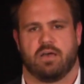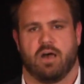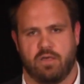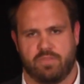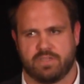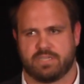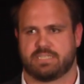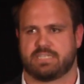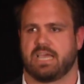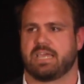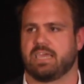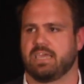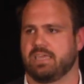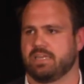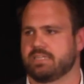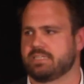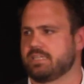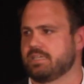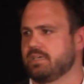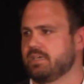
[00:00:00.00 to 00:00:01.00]
On the
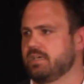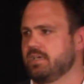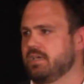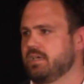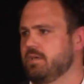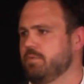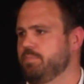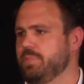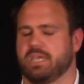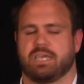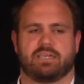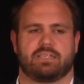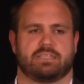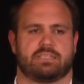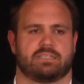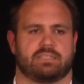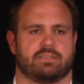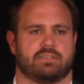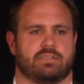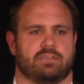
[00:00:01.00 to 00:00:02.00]
second,
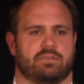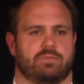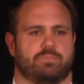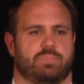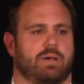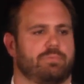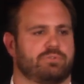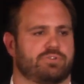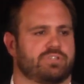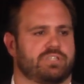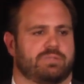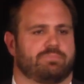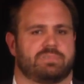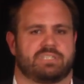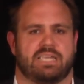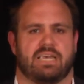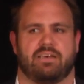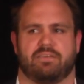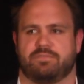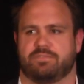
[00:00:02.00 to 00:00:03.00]
because publishers
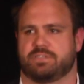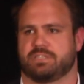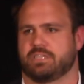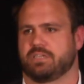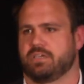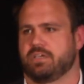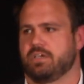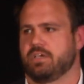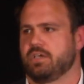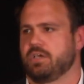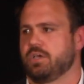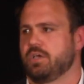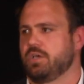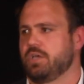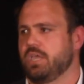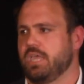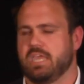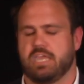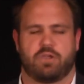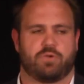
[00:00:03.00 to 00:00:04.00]
themselves
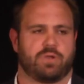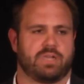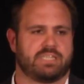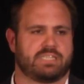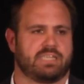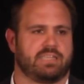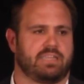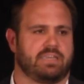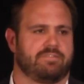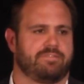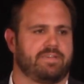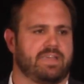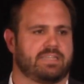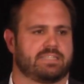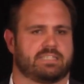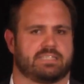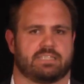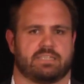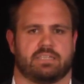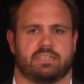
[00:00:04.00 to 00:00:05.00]
increasingly
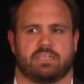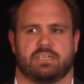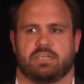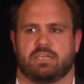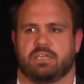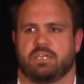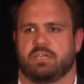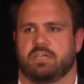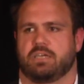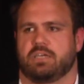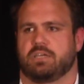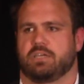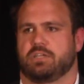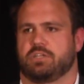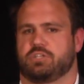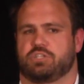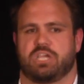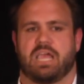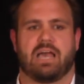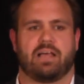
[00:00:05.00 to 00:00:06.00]
face
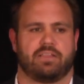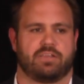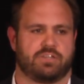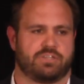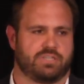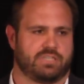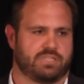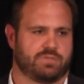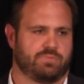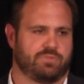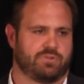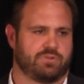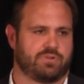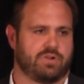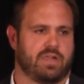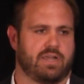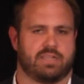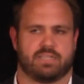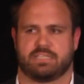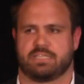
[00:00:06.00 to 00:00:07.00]
challenges when they're trying to